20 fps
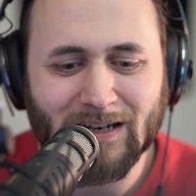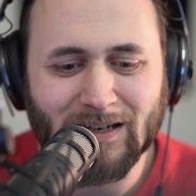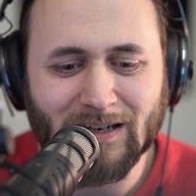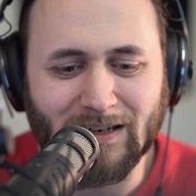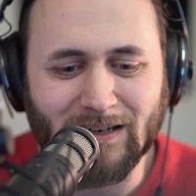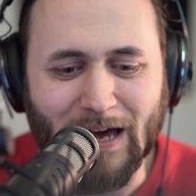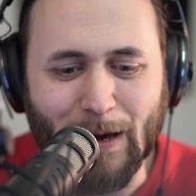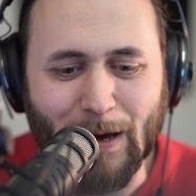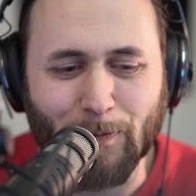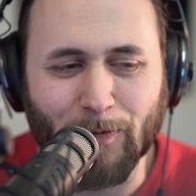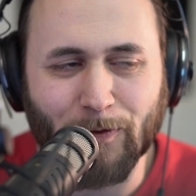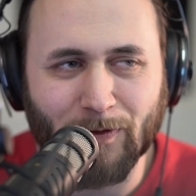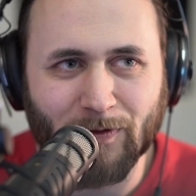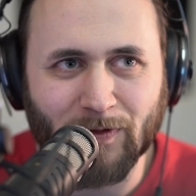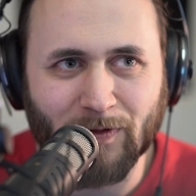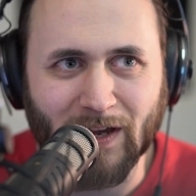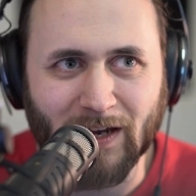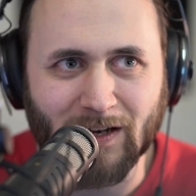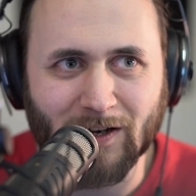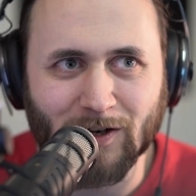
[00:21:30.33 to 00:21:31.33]
depth
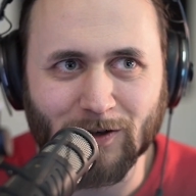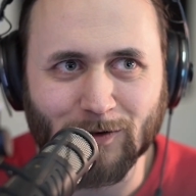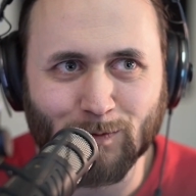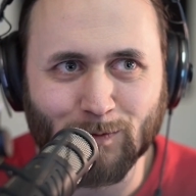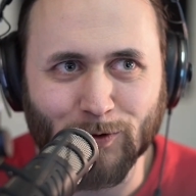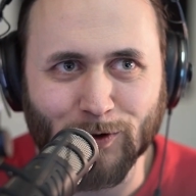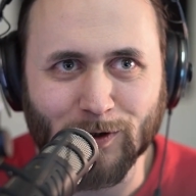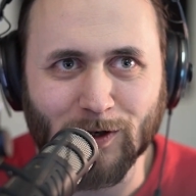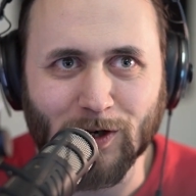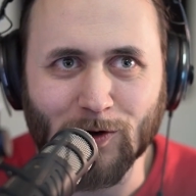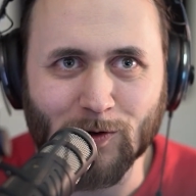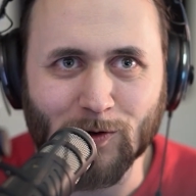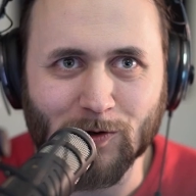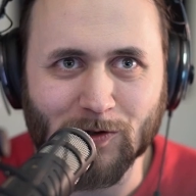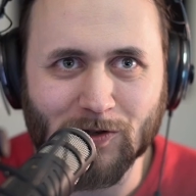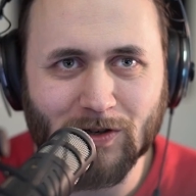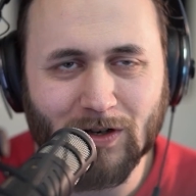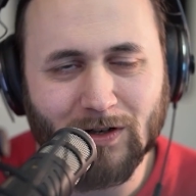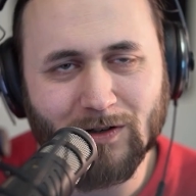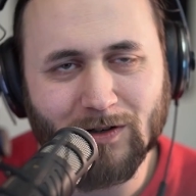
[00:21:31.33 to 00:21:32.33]
they could
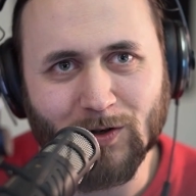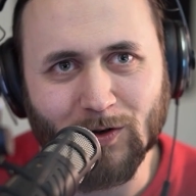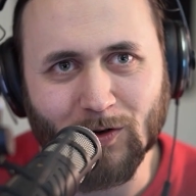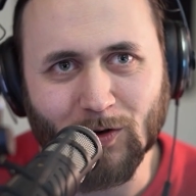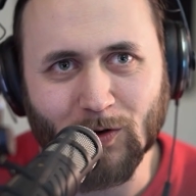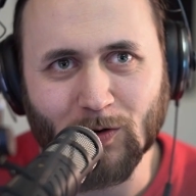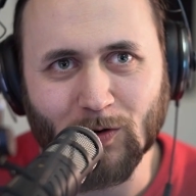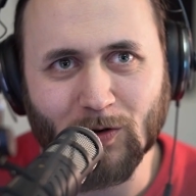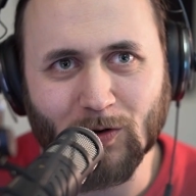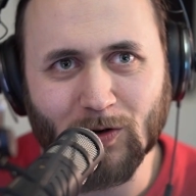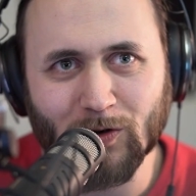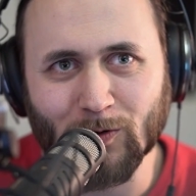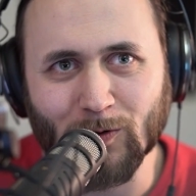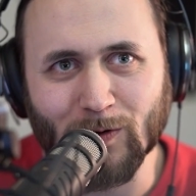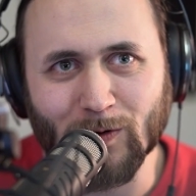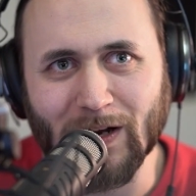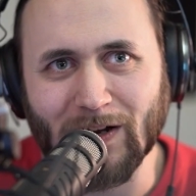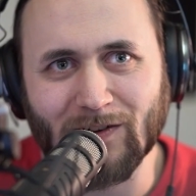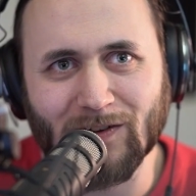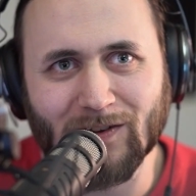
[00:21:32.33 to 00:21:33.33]
produce to
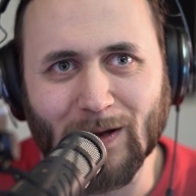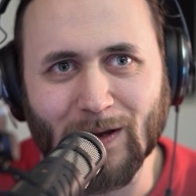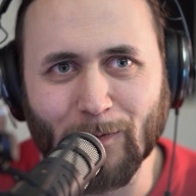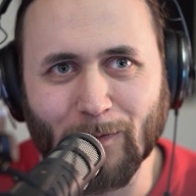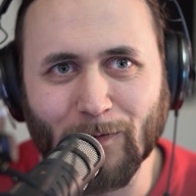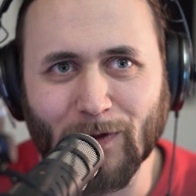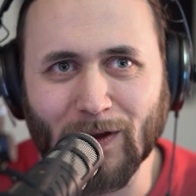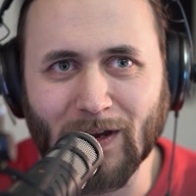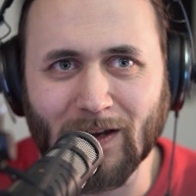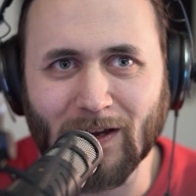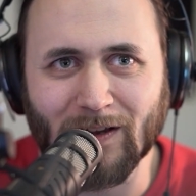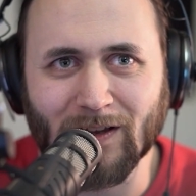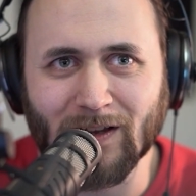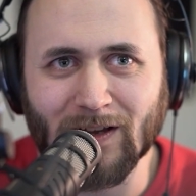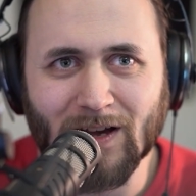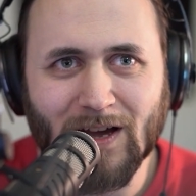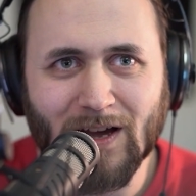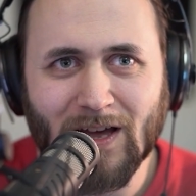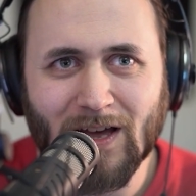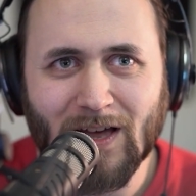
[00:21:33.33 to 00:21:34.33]
create something
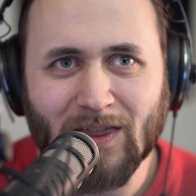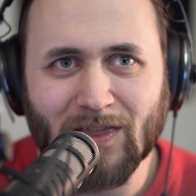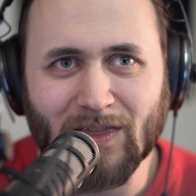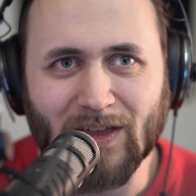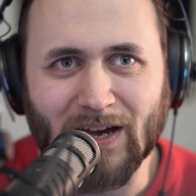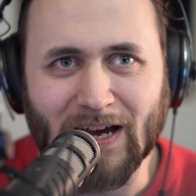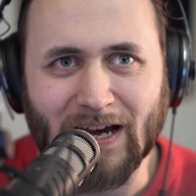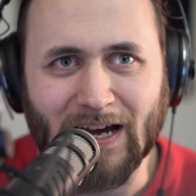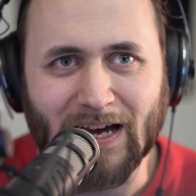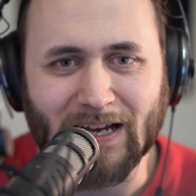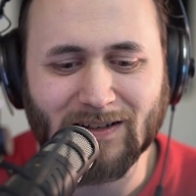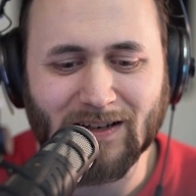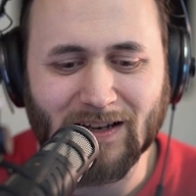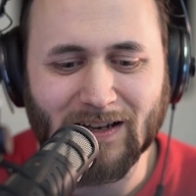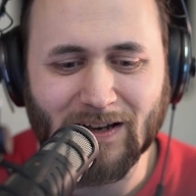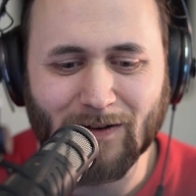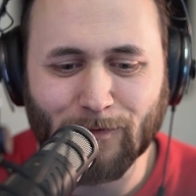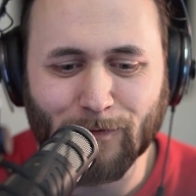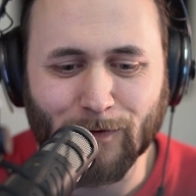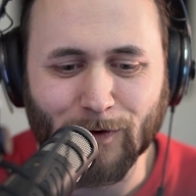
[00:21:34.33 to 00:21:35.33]
that,
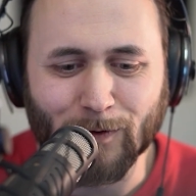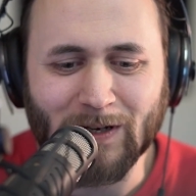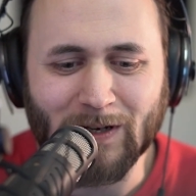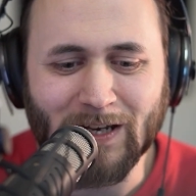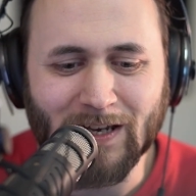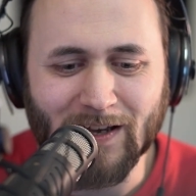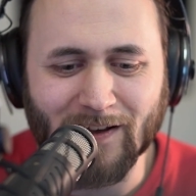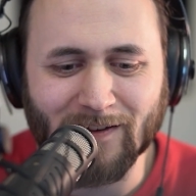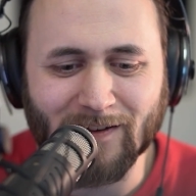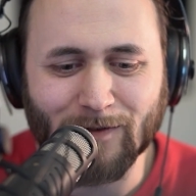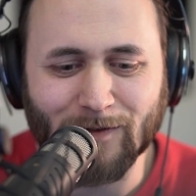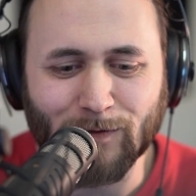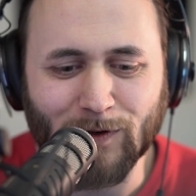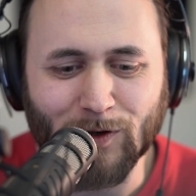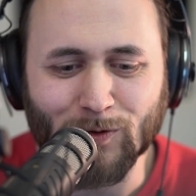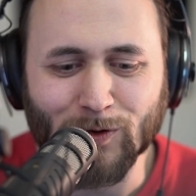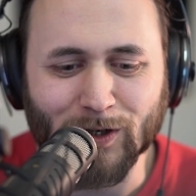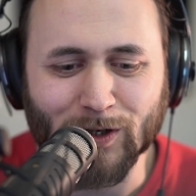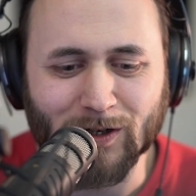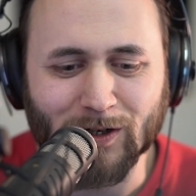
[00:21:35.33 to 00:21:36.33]
for me as a
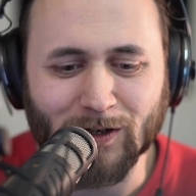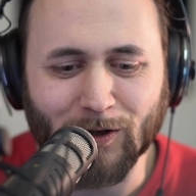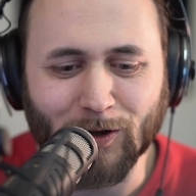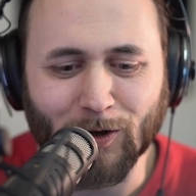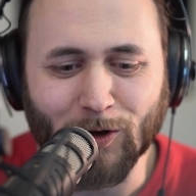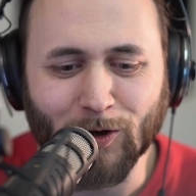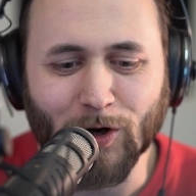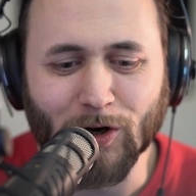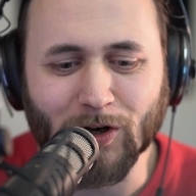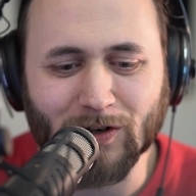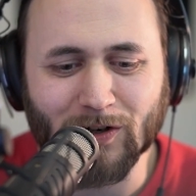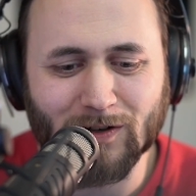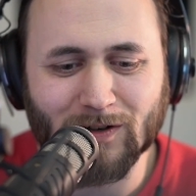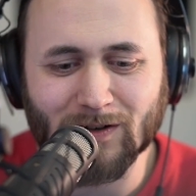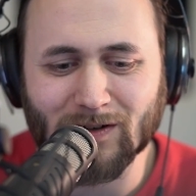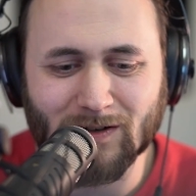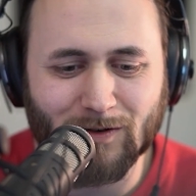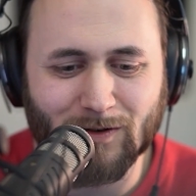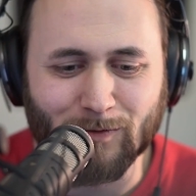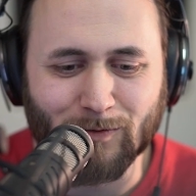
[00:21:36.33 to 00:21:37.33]
viewer, looked
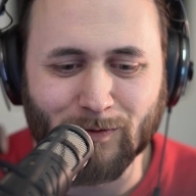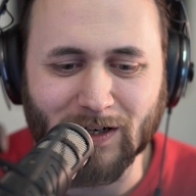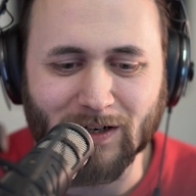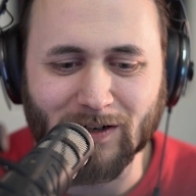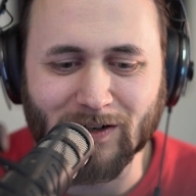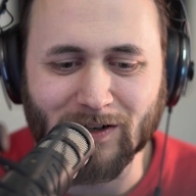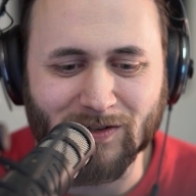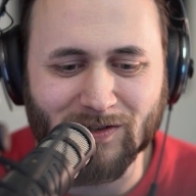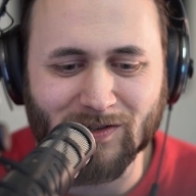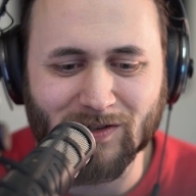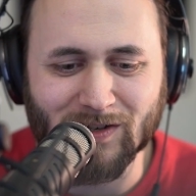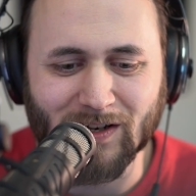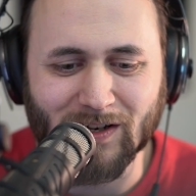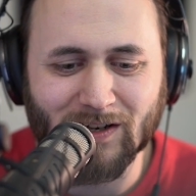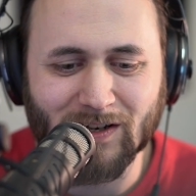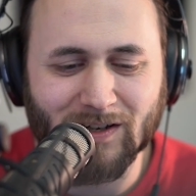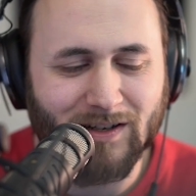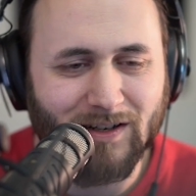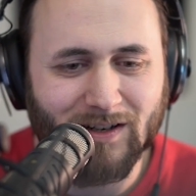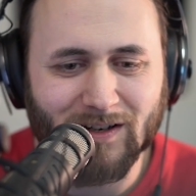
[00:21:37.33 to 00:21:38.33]

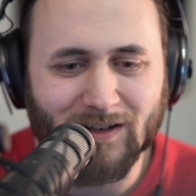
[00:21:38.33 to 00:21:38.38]
realistic.